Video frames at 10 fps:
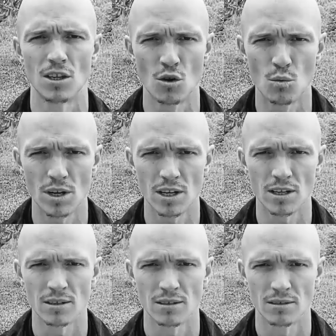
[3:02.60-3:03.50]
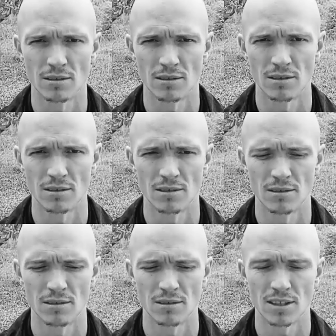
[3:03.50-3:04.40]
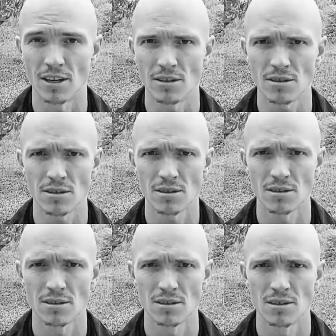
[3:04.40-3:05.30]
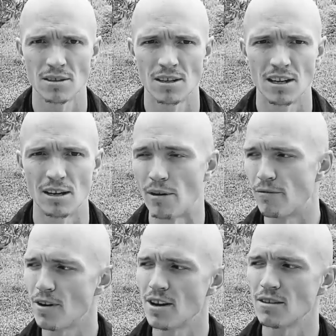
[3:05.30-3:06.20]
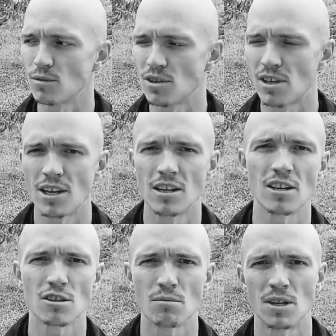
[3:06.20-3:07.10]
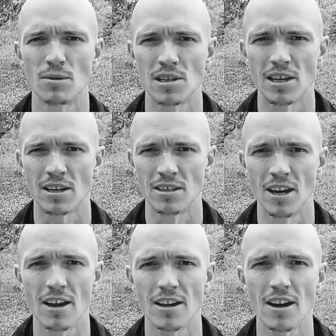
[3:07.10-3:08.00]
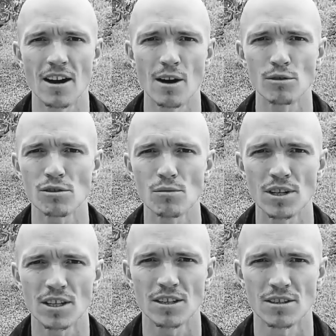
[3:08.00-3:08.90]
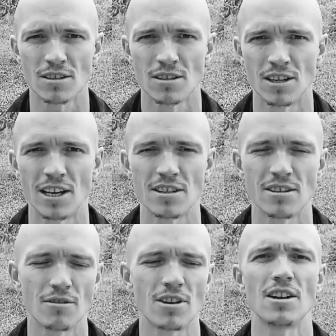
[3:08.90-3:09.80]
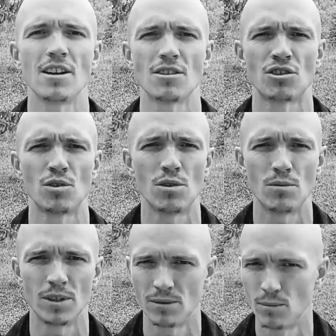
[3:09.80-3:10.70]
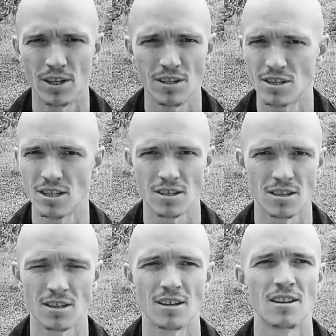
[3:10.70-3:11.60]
you wanna kiss?" And my friend was standing next to me and he was like, "Yeah, yeah, I also wanna kiss." And I said, "Okay, yeah, sure, what is this?"